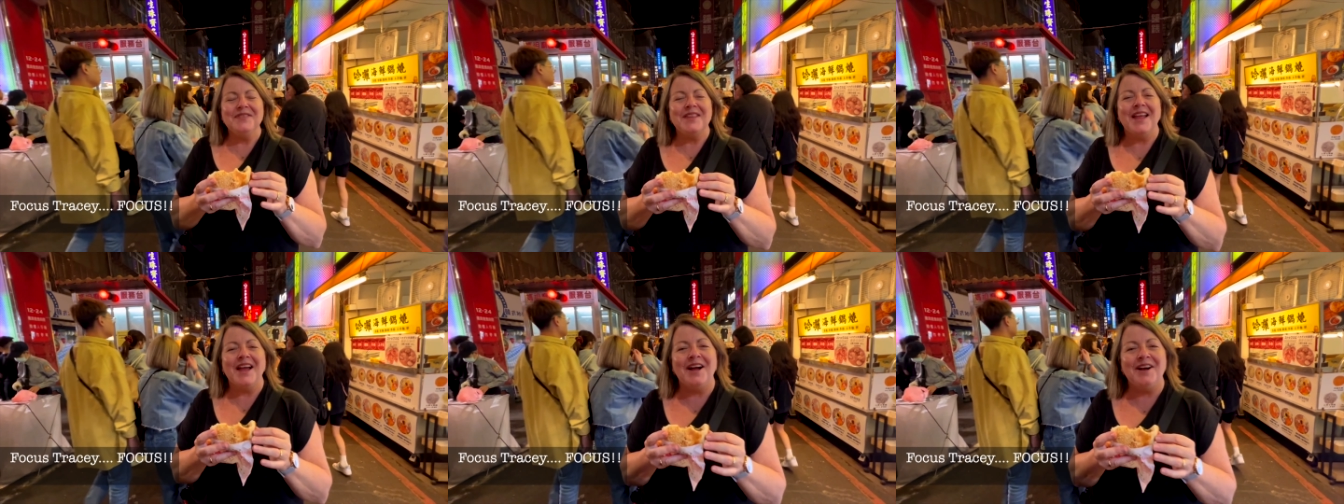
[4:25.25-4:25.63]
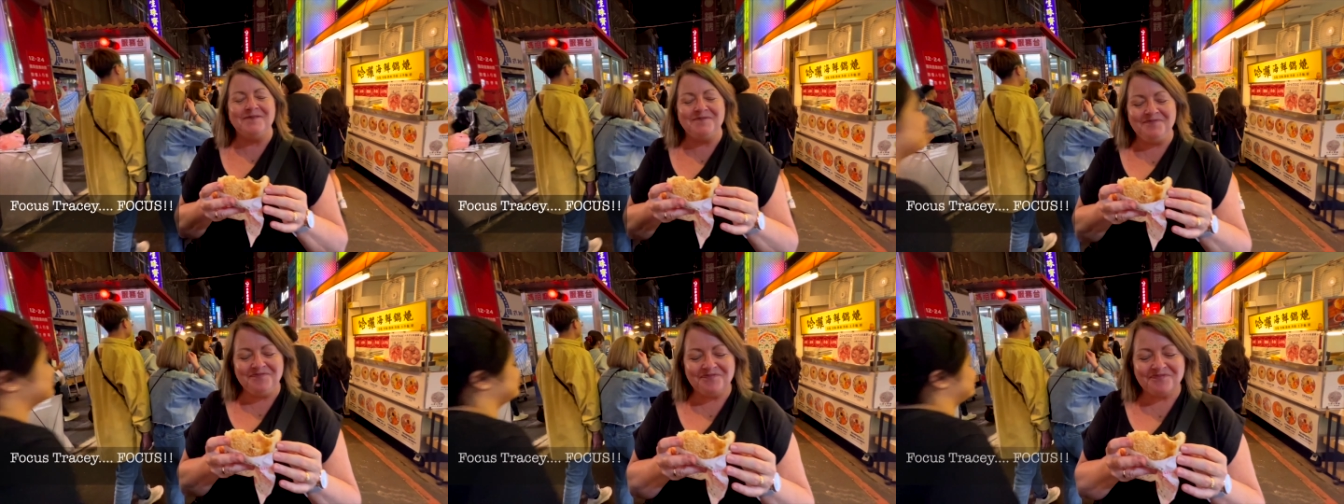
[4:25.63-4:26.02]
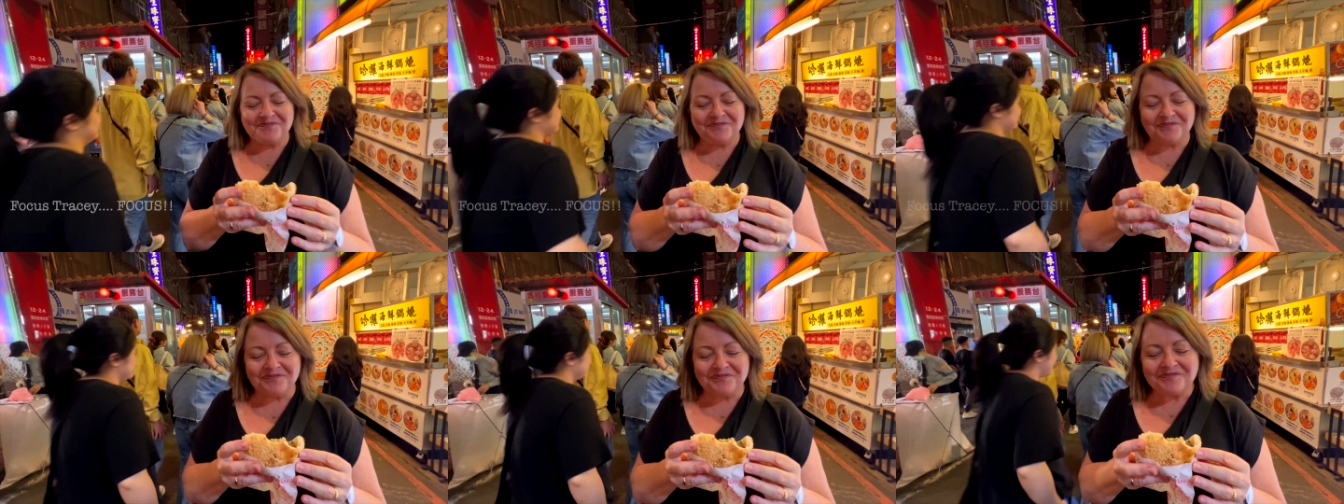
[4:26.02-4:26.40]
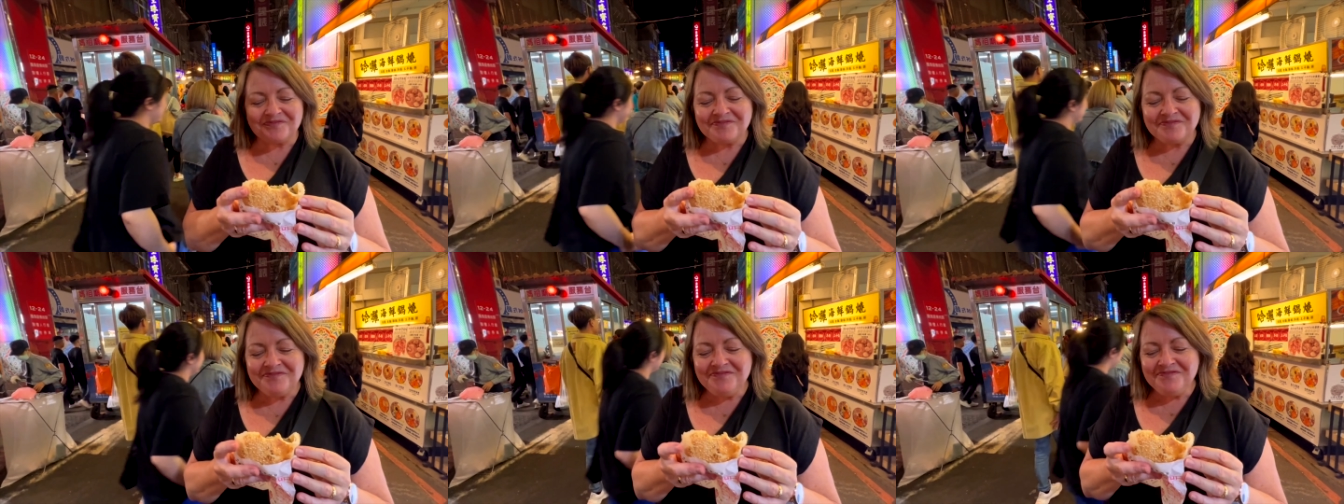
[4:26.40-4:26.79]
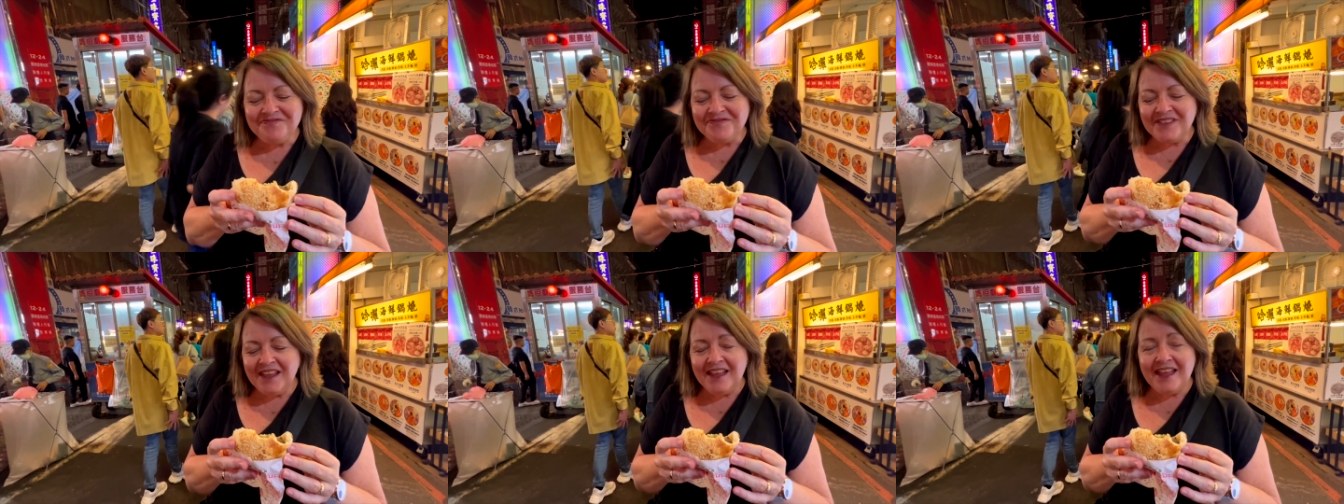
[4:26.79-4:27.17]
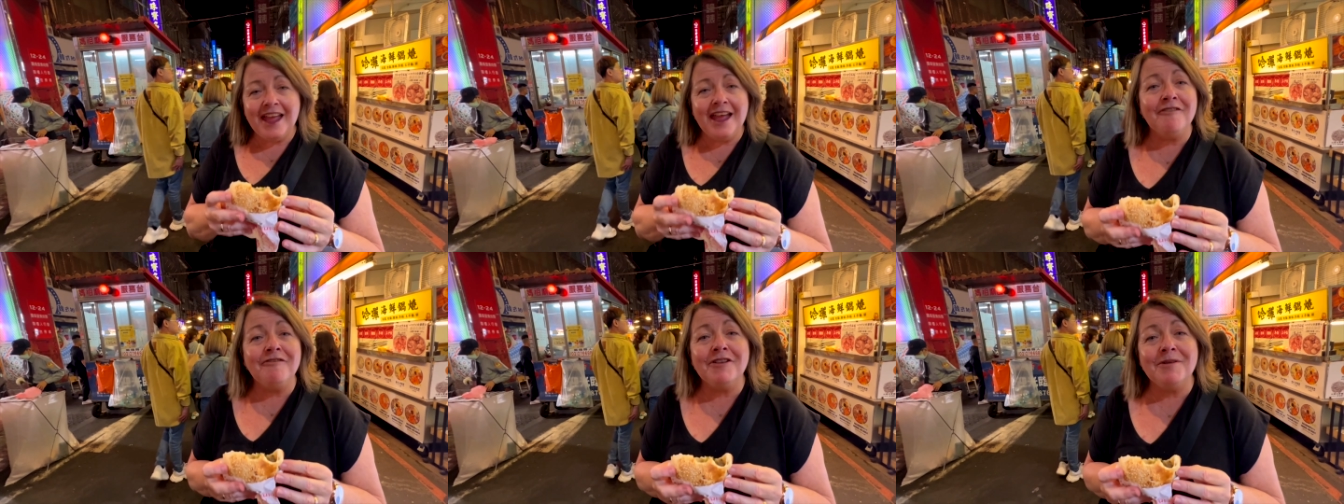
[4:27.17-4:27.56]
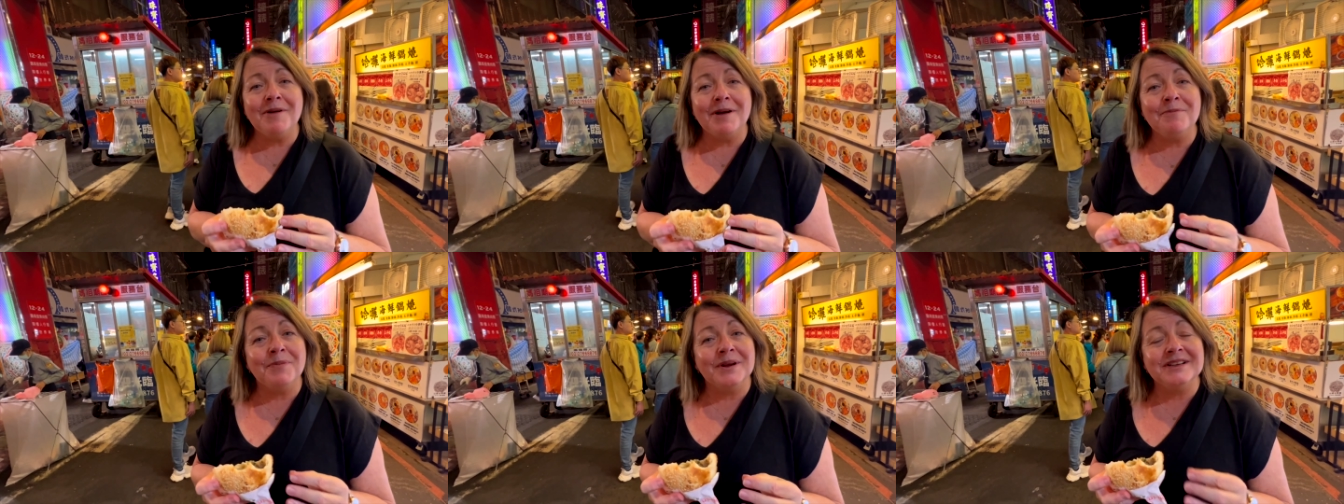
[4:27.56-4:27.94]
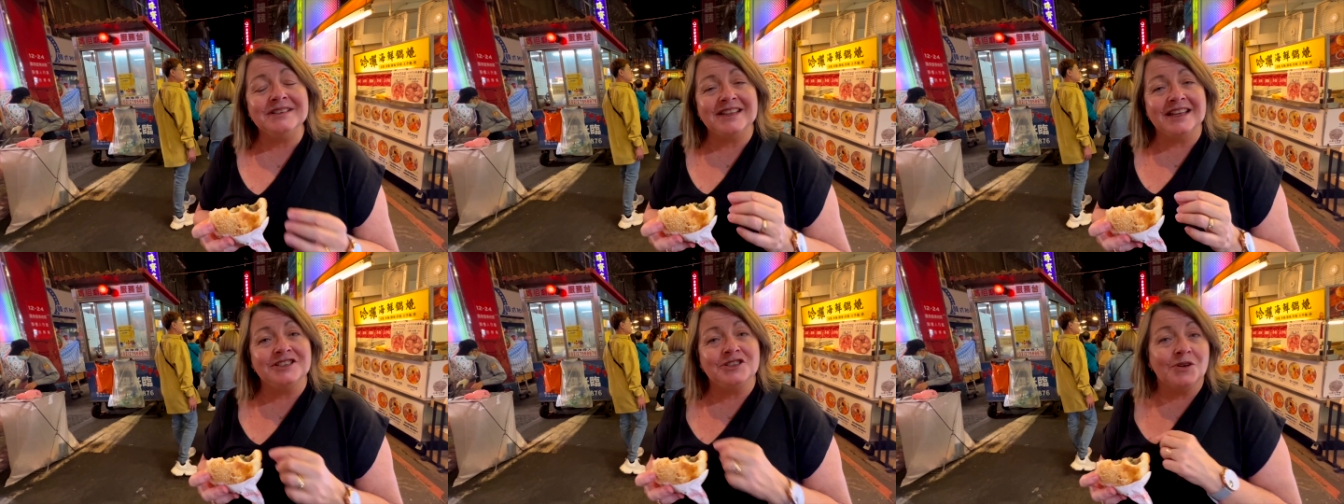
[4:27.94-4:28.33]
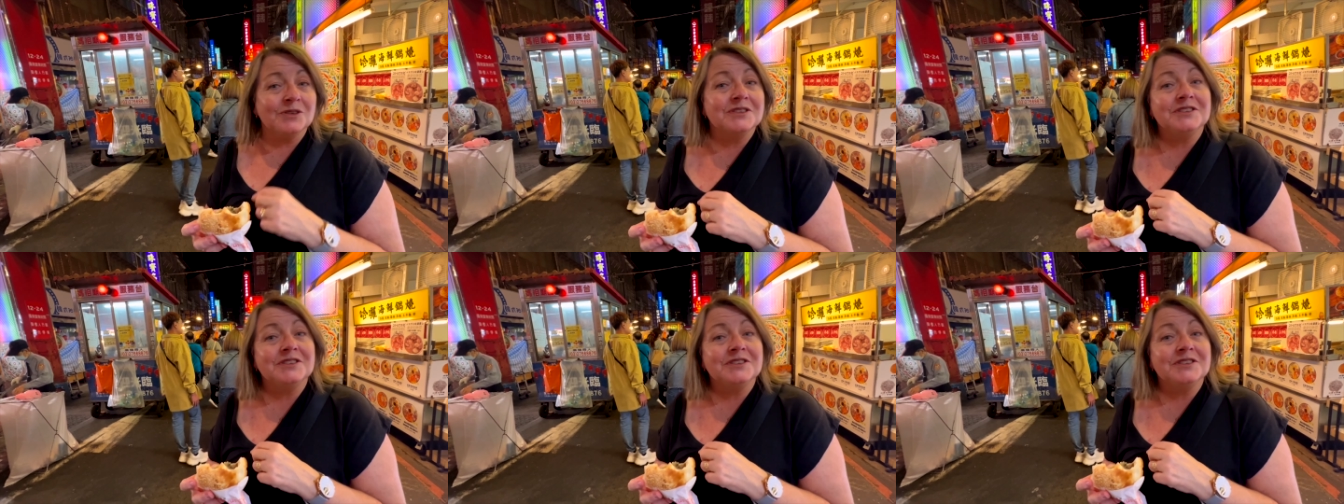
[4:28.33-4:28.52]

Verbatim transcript: um, everyone brings their dogs